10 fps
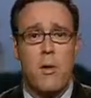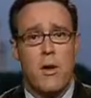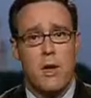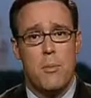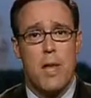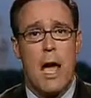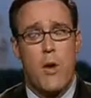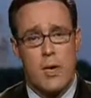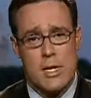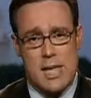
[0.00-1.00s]
Party to be
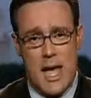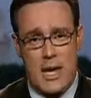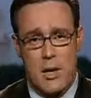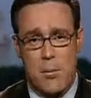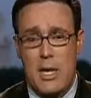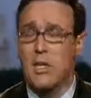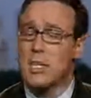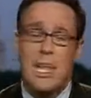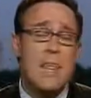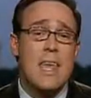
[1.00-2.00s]
out attacking, because
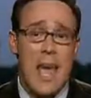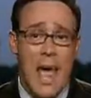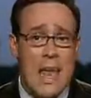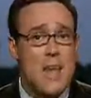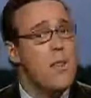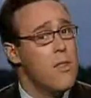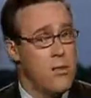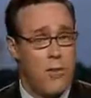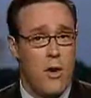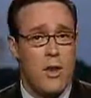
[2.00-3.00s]
in the end,
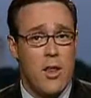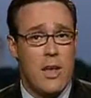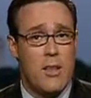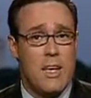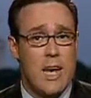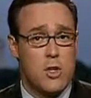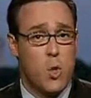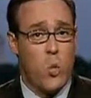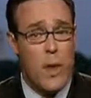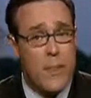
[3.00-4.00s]
they're very likely not to
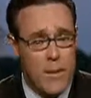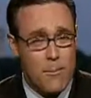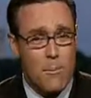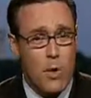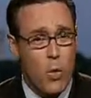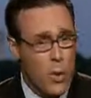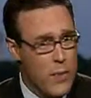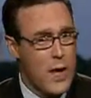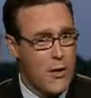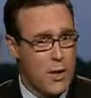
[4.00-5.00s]
win
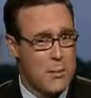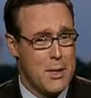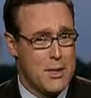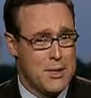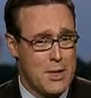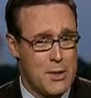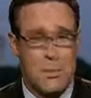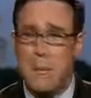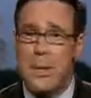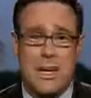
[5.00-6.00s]
that argument,
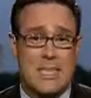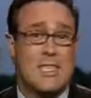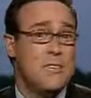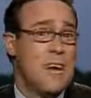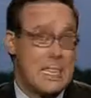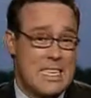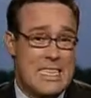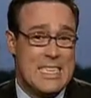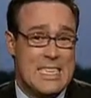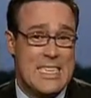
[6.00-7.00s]
because you've got
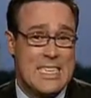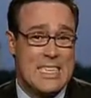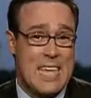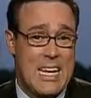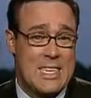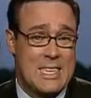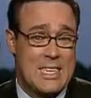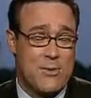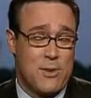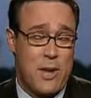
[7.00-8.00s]
60 seats, Senate
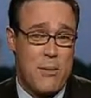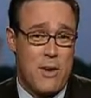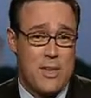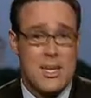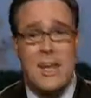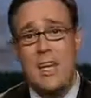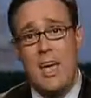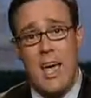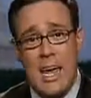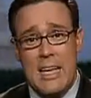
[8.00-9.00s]
seats for Democrats,
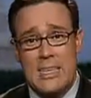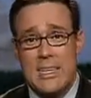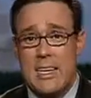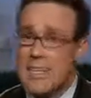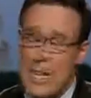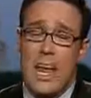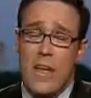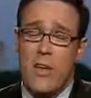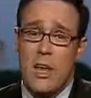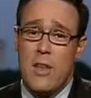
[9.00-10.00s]
and it's going to
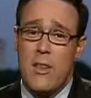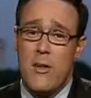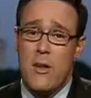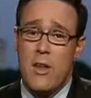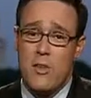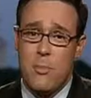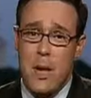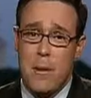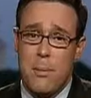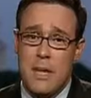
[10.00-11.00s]
alienate the
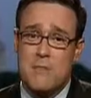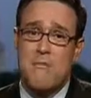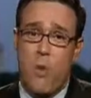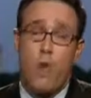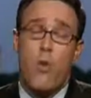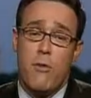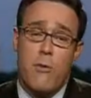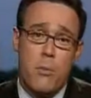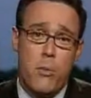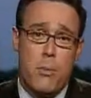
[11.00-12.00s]
Hispanic base further
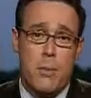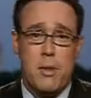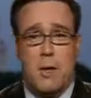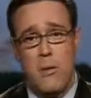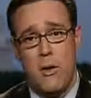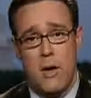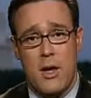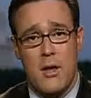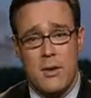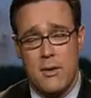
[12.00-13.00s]
from the Republican Party.